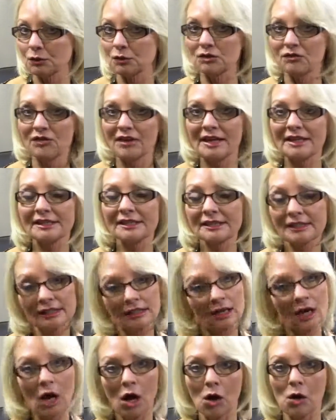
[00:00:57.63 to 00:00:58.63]
to invest
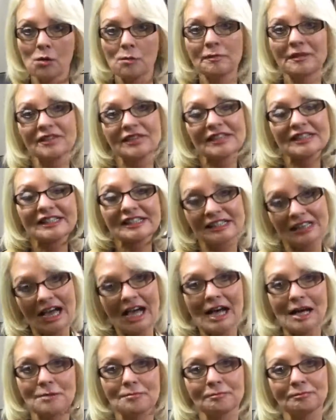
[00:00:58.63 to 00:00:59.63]
in a home at this
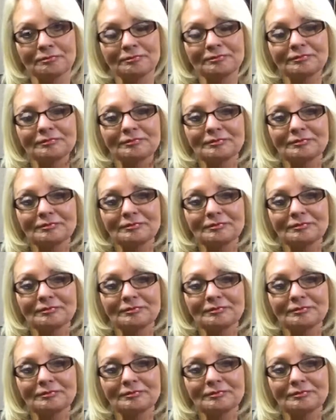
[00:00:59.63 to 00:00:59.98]
time?